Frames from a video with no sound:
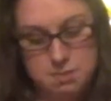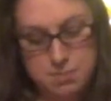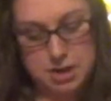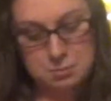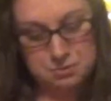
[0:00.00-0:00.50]

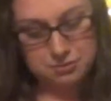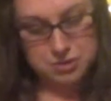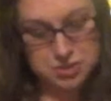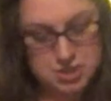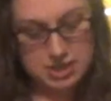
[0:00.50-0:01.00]
Many
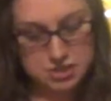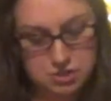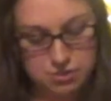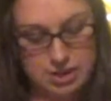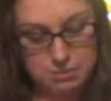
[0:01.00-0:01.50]
prefer
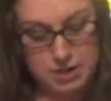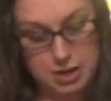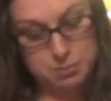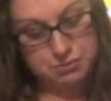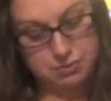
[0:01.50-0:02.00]
traditional and
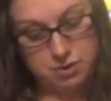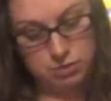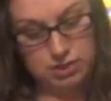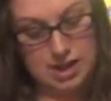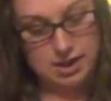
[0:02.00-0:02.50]
many prefer
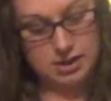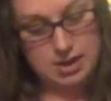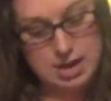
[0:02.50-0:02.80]
online.